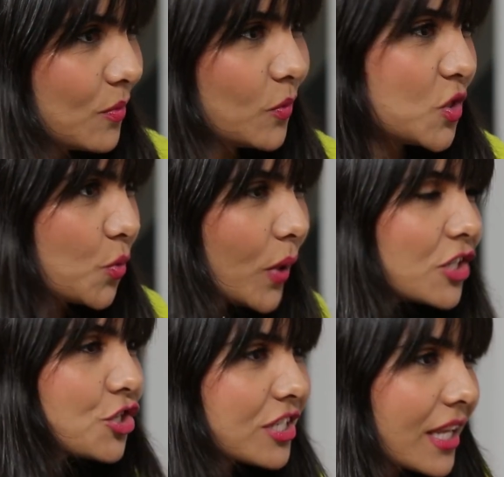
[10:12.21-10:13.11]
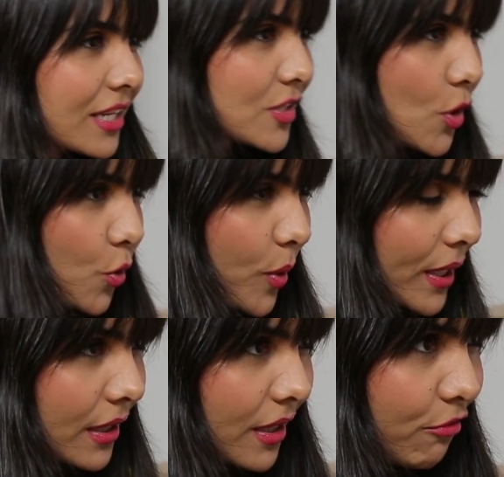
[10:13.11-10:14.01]
switched like so
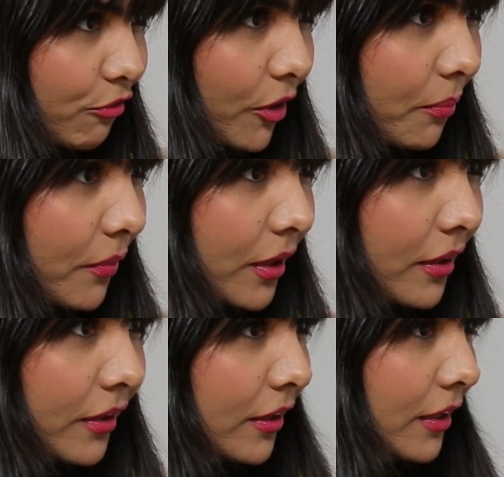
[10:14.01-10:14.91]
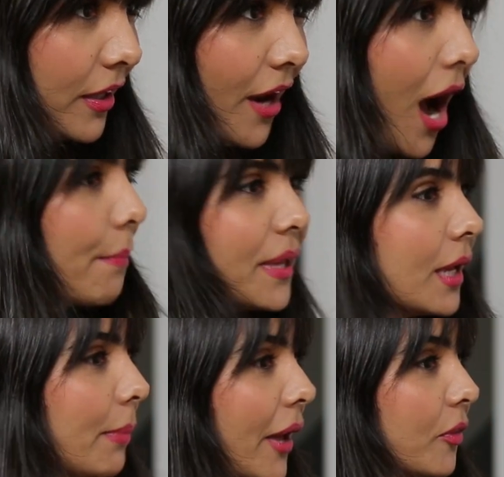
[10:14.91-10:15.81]
quickly from not being
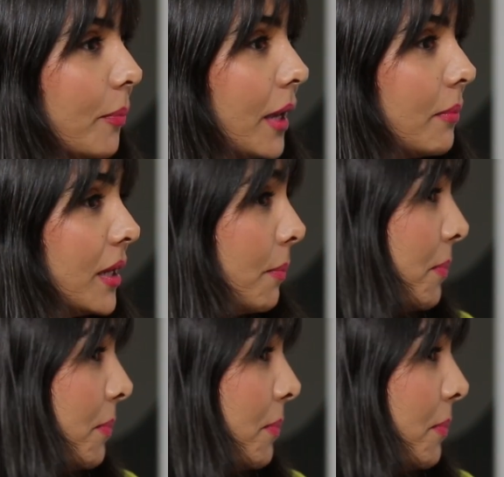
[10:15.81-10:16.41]
about the baby to